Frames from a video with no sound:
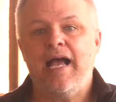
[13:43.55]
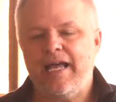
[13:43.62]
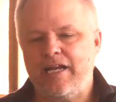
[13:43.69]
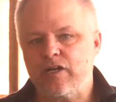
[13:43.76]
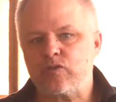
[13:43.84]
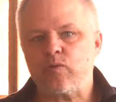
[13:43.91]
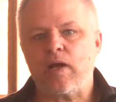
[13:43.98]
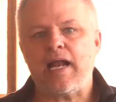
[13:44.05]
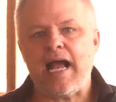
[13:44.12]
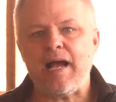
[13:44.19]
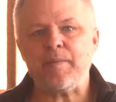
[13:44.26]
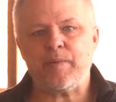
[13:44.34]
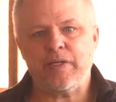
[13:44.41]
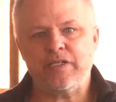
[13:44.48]
And here's what
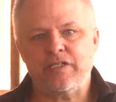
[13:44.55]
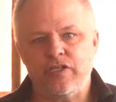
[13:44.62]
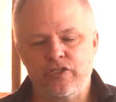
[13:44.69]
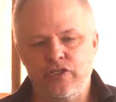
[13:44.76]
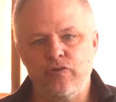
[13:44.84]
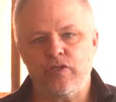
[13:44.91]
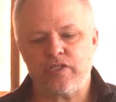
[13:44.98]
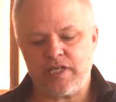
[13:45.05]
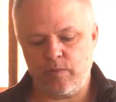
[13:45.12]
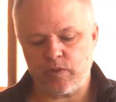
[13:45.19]
happened to Judas.